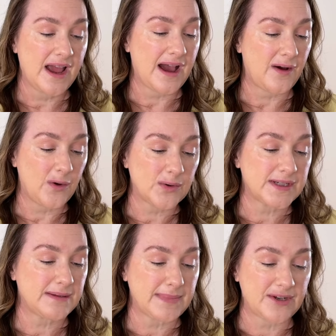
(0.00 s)
a
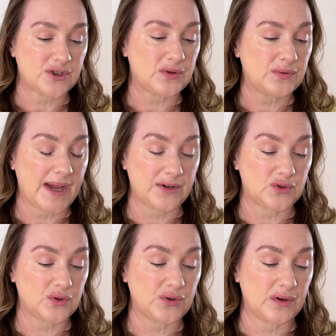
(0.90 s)
haunting, magical, and
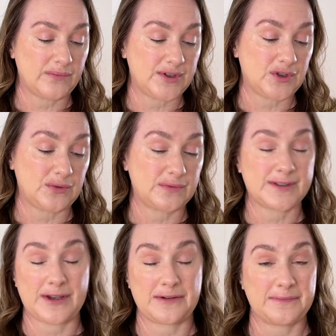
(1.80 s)
true original.
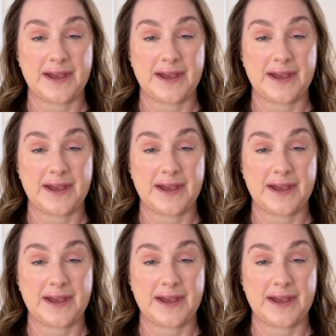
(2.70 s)
So